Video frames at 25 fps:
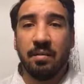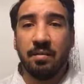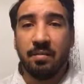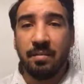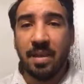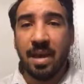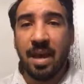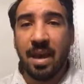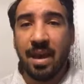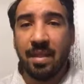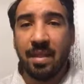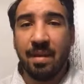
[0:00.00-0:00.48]

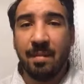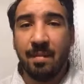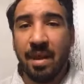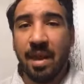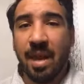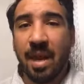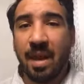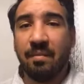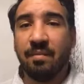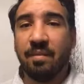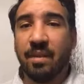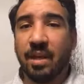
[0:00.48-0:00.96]
yeah, they may
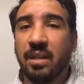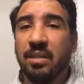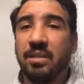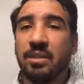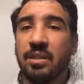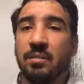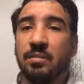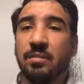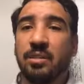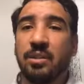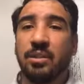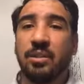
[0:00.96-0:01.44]
have done
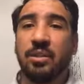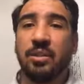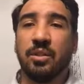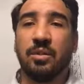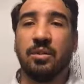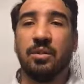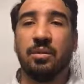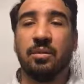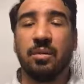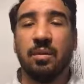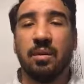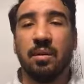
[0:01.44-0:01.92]
something to you,